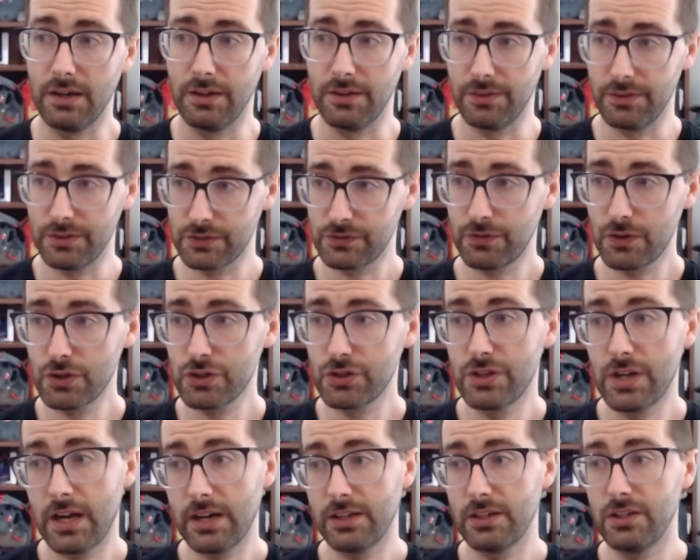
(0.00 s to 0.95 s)
This first
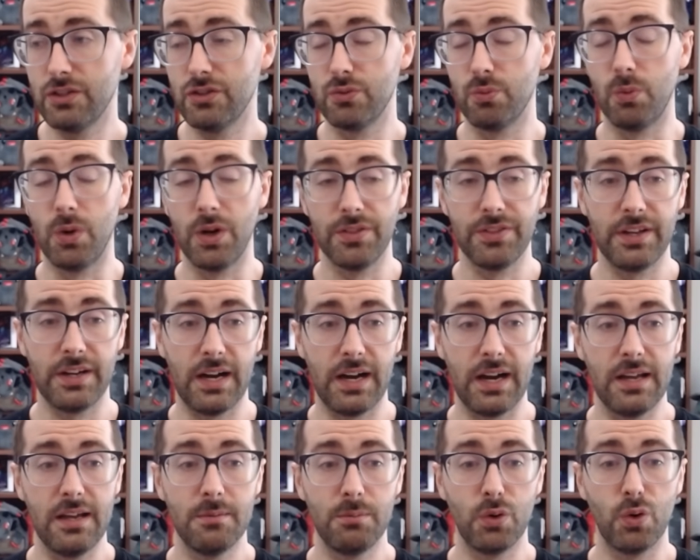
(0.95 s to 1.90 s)
deck is one that I
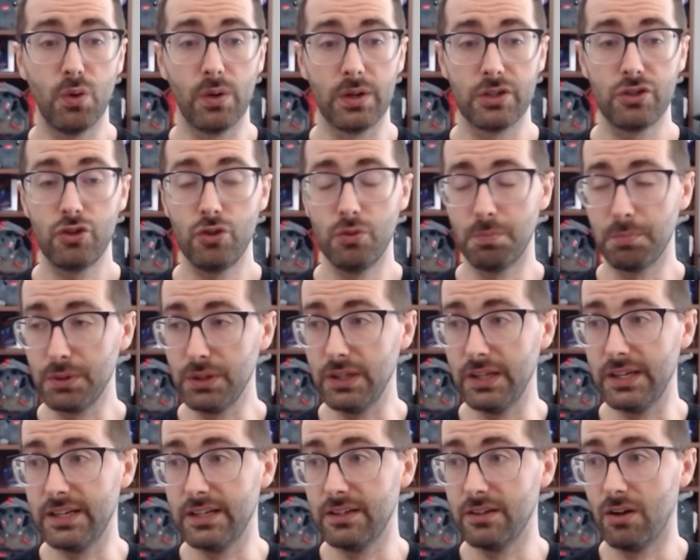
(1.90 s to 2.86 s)
am going to
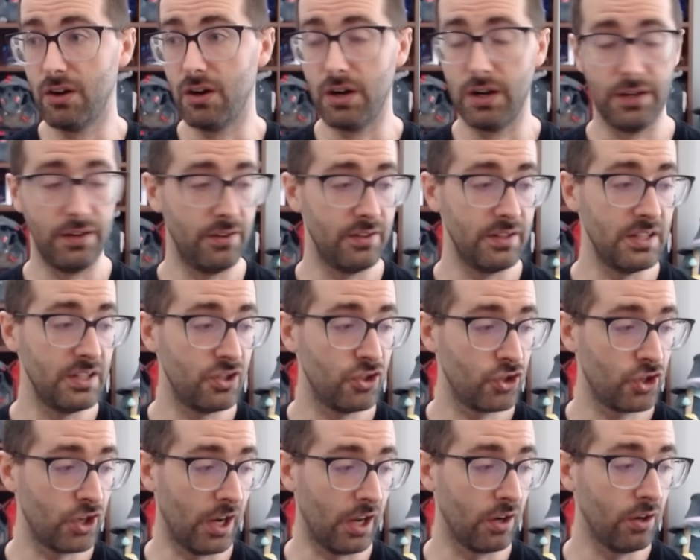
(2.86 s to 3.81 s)
play on the
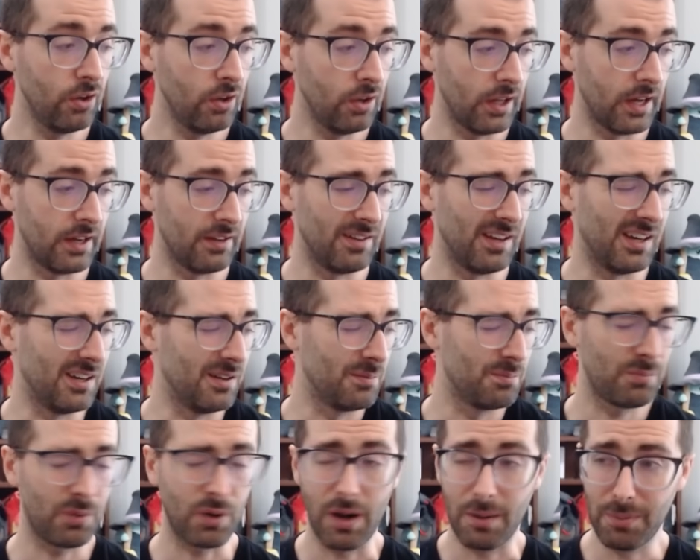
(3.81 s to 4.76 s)
channel,
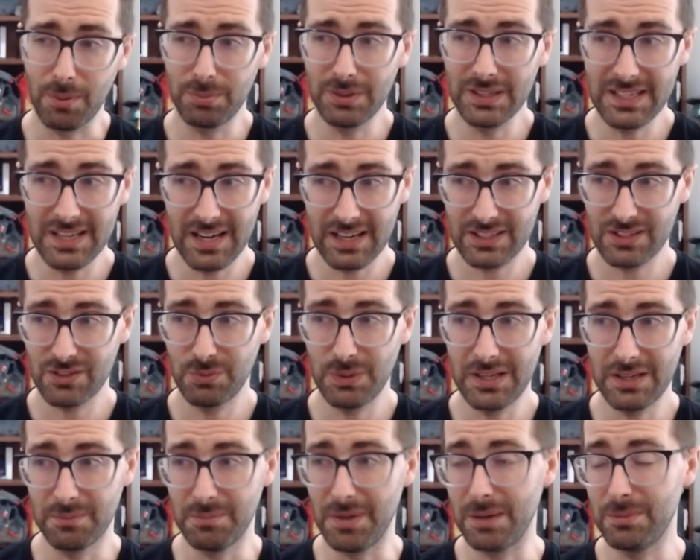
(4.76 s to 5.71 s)
probably next
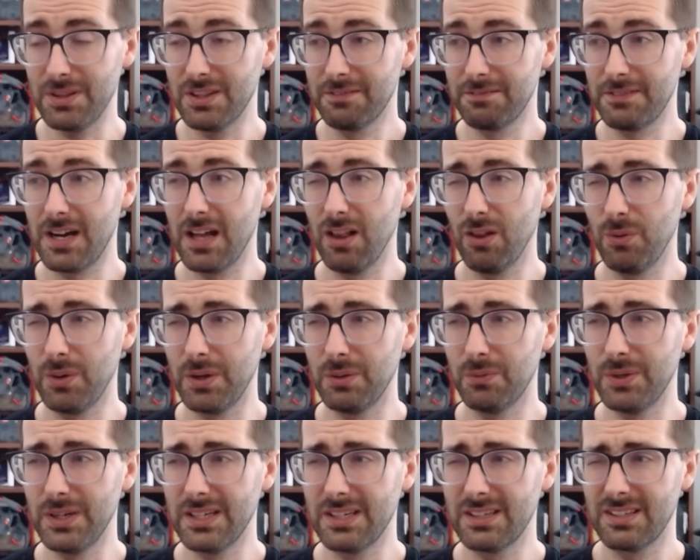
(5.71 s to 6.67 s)
week, maybe the following
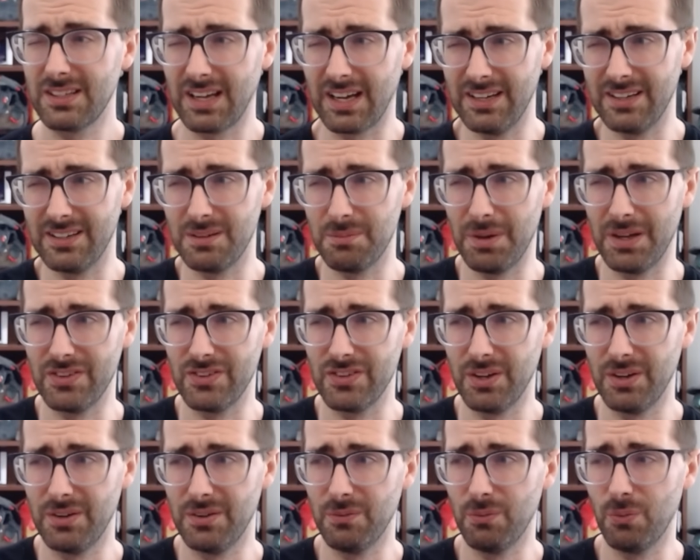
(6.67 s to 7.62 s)
week. Kind of depends
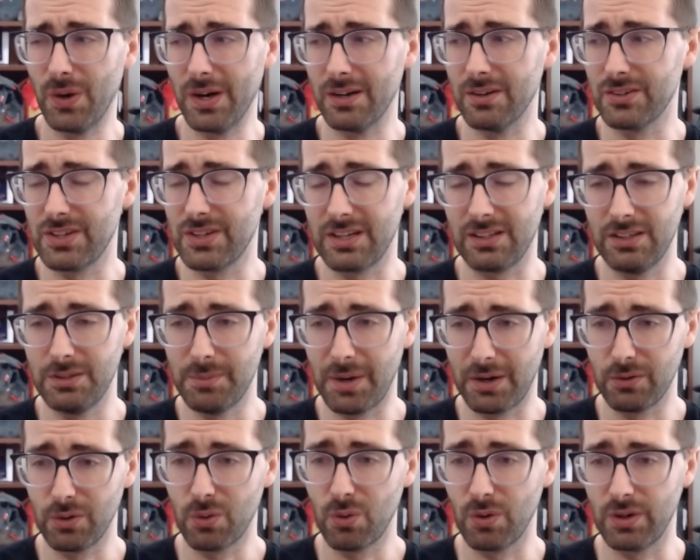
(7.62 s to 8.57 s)
on where exactly my
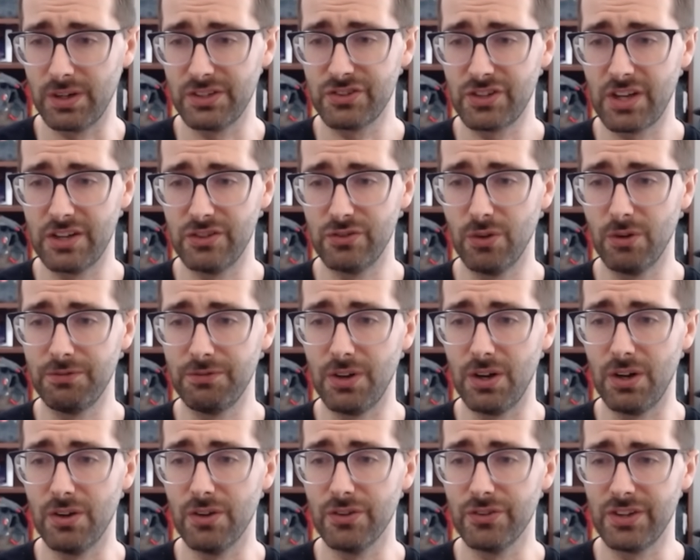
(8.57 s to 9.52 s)
recording schedule
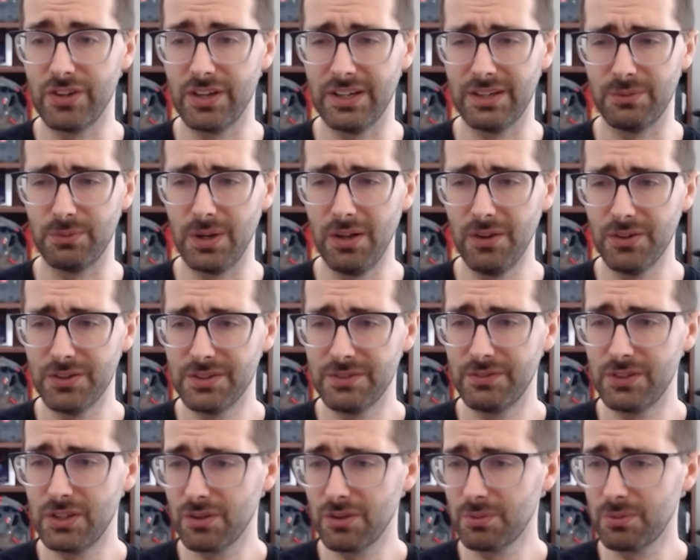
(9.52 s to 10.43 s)
falls relative to the